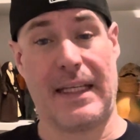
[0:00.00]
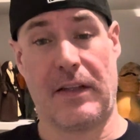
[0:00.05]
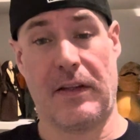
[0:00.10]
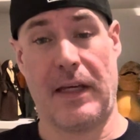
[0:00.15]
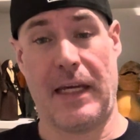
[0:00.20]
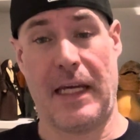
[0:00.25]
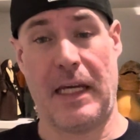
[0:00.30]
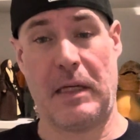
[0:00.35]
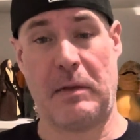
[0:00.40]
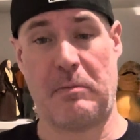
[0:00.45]

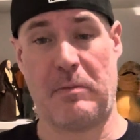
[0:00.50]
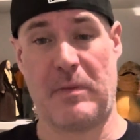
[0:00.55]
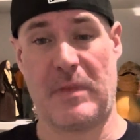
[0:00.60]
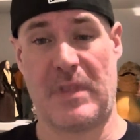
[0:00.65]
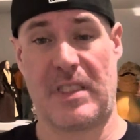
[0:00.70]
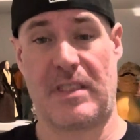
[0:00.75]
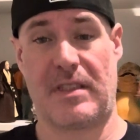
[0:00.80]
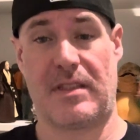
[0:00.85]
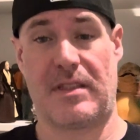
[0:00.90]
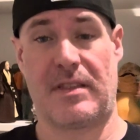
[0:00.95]

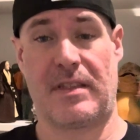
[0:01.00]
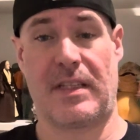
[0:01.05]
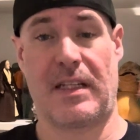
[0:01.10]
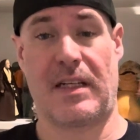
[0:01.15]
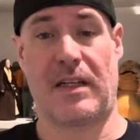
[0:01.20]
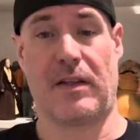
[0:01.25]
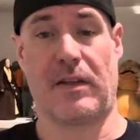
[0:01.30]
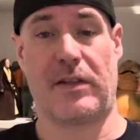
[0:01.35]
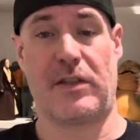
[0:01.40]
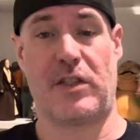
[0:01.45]
claims that
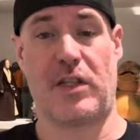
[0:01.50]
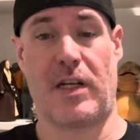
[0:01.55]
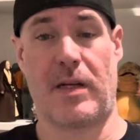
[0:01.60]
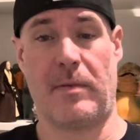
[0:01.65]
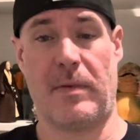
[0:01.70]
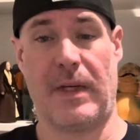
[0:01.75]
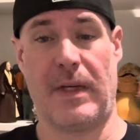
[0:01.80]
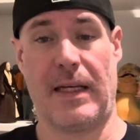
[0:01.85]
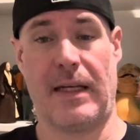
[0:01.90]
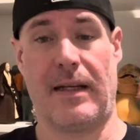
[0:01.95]
are
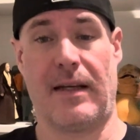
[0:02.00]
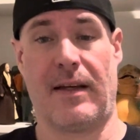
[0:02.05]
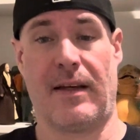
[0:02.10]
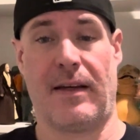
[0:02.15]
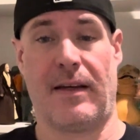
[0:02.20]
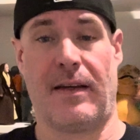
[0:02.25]
legitimate,